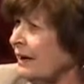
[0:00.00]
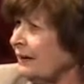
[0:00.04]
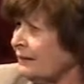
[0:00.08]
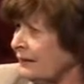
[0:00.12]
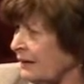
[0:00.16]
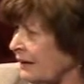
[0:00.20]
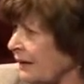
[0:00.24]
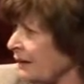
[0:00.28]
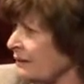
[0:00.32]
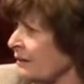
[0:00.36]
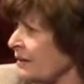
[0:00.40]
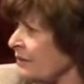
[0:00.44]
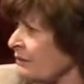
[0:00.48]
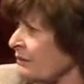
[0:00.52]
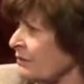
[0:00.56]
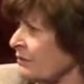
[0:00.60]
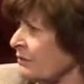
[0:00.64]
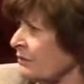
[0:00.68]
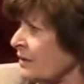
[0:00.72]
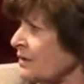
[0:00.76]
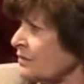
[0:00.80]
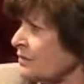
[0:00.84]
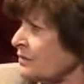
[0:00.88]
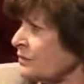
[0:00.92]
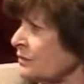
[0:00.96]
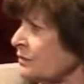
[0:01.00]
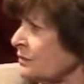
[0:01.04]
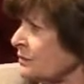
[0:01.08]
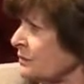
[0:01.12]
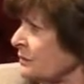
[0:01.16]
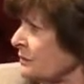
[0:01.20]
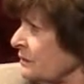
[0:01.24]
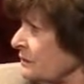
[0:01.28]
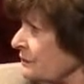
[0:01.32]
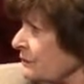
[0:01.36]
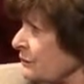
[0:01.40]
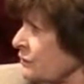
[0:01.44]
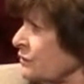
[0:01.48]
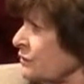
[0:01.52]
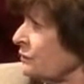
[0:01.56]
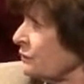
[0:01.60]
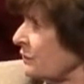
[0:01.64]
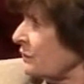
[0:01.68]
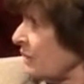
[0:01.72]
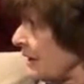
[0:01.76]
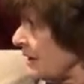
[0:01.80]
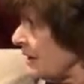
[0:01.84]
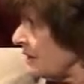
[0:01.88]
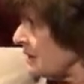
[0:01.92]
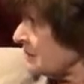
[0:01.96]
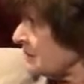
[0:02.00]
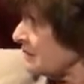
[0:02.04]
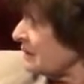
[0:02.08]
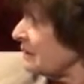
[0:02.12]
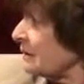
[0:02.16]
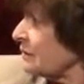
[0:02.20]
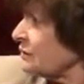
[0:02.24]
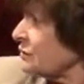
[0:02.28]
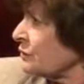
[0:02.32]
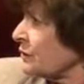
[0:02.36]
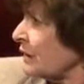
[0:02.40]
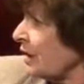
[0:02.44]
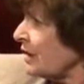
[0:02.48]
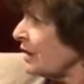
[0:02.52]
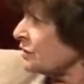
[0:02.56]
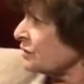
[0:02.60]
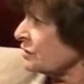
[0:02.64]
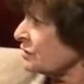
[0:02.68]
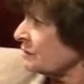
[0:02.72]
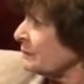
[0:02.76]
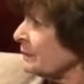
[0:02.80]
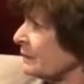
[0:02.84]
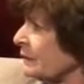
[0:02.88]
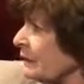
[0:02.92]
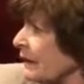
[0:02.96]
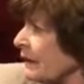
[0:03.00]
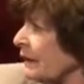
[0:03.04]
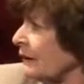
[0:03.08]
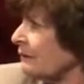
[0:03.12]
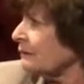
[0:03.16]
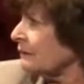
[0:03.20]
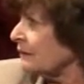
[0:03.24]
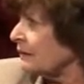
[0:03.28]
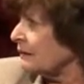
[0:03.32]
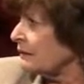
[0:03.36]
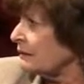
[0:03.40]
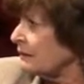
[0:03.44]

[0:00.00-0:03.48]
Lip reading: and can have a right to an individualized education plan.